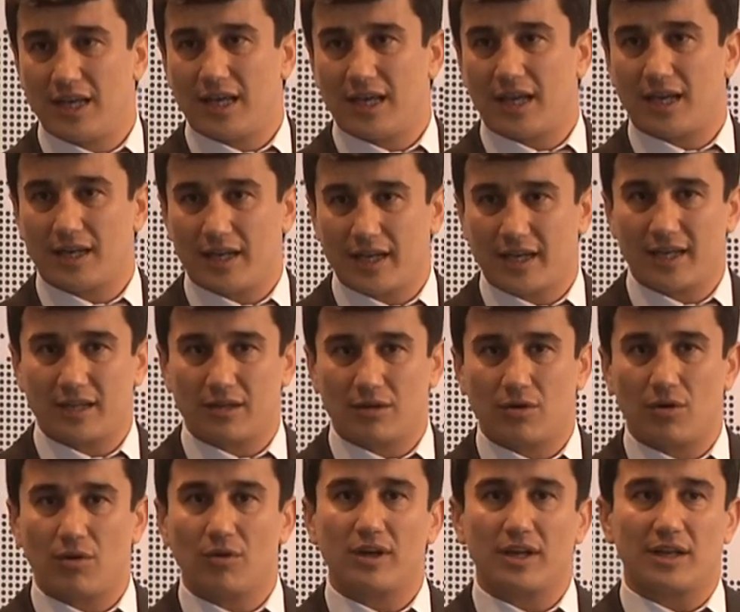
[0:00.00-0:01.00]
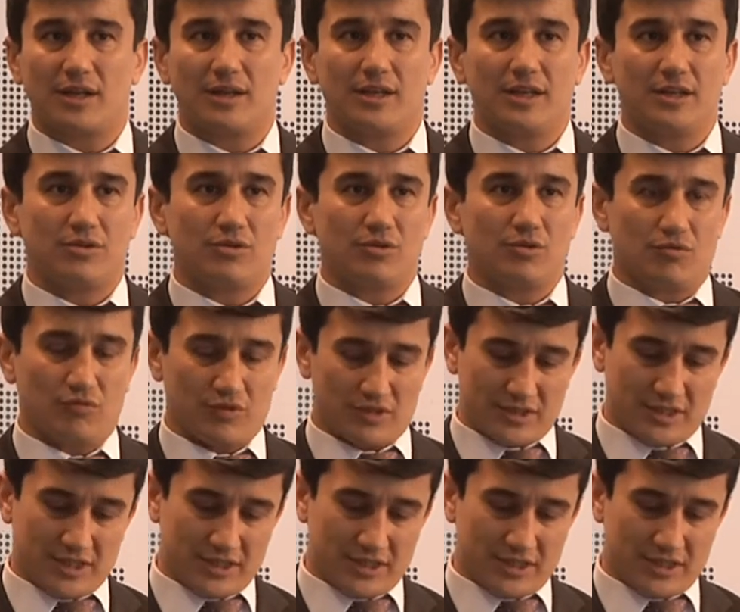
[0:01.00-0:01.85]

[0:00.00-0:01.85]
and I can congratulate you with